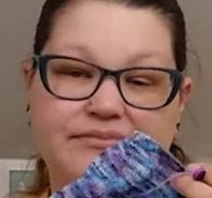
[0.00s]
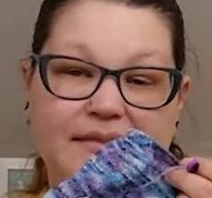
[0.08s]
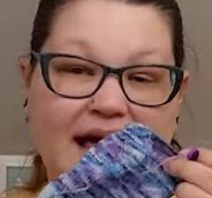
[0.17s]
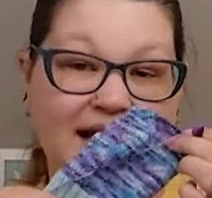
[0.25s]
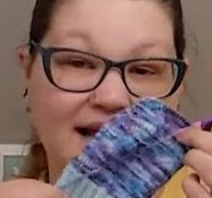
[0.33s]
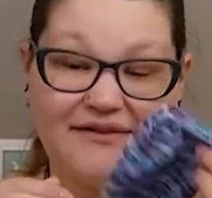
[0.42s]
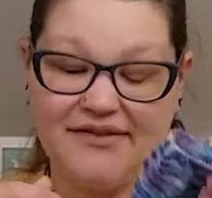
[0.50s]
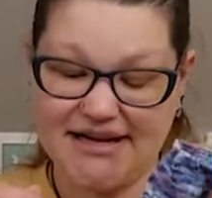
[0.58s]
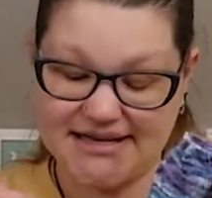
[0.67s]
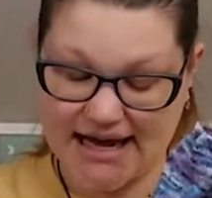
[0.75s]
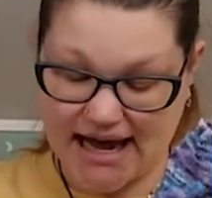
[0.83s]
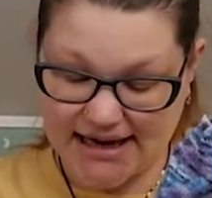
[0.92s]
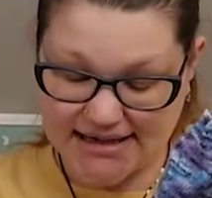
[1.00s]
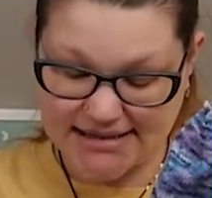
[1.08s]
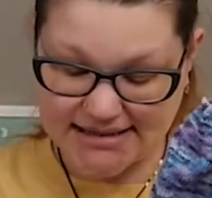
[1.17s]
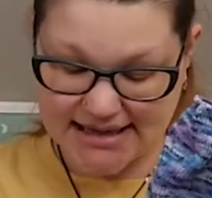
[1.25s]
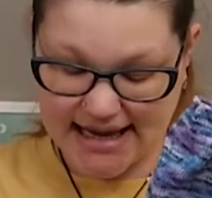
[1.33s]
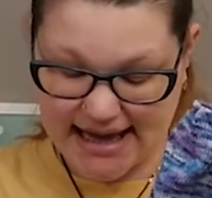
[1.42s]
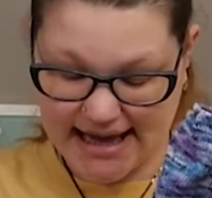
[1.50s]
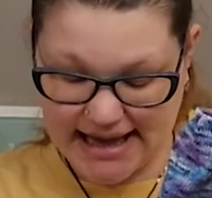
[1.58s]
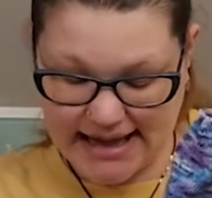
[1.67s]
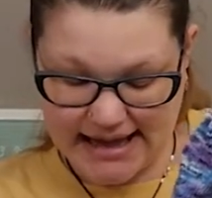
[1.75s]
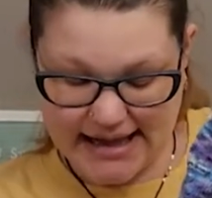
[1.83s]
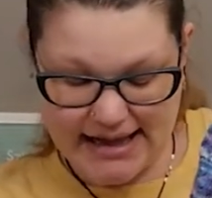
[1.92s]
I love these socks,
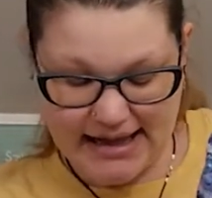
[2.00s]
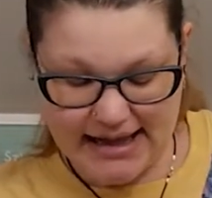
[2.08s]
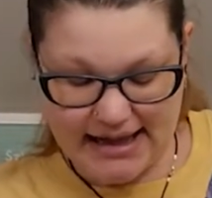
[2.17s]
and